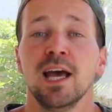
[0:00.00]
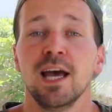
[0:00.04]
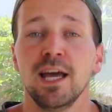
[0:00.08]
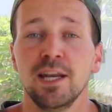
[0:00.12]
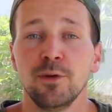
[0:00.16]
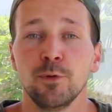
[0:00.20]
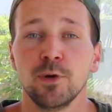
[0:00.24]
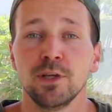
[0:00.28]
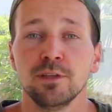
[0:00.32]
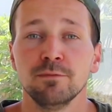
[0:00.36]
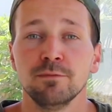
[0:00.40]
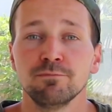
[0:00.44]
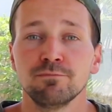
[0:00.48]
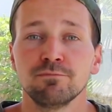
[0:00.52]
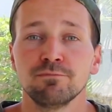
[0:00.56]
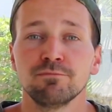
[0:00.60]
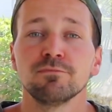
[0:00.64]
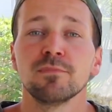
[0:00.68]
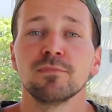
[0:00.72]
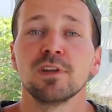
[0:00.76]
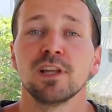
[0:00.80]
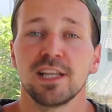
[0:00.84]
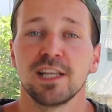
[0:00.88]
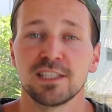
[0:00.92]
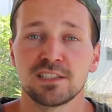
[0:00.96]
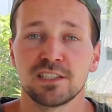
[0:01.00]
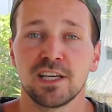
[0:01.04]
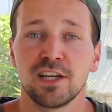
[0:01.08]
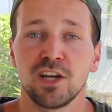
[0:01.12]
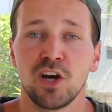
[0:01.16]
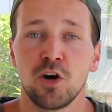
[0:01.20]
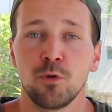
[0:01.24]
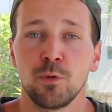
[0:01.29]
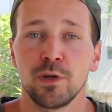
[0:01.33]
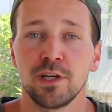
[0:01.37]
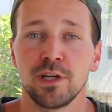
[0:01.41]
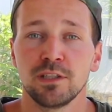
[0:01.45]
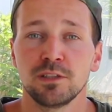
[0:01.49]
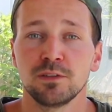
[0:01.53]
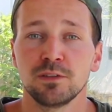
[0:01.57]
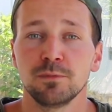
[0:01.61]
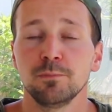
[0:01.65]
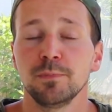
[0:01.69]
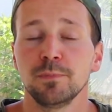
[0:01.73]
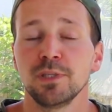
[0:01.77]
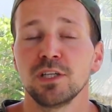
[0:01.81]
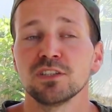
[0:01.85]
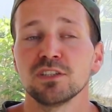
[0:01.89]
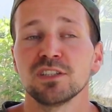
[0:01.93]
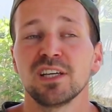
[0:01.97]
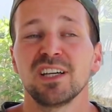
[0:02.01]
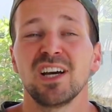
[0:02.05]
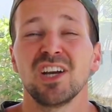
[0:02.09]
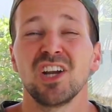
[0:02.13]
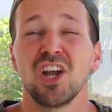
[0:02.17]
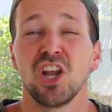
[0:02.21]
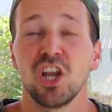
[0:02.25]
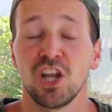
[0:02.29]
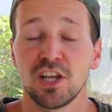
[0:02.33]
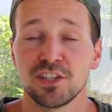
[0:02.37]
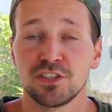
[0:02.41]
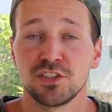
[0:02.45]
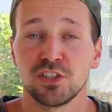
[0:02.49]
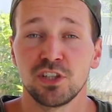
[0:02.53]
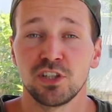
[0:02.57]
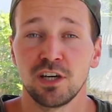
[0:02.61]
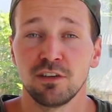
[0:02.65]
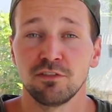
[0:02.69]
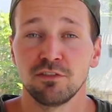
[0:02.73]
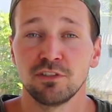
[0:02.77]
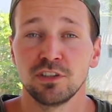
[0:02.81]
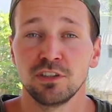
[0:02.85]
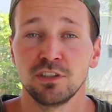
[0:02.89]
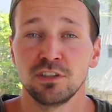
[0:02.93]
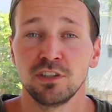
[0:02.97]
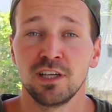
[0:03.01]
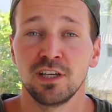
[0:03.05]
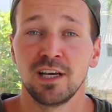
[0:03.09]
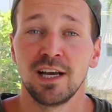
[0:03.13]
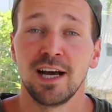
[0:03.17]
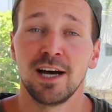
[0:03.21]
Anyway, let's get on with it because I got a lot to cover.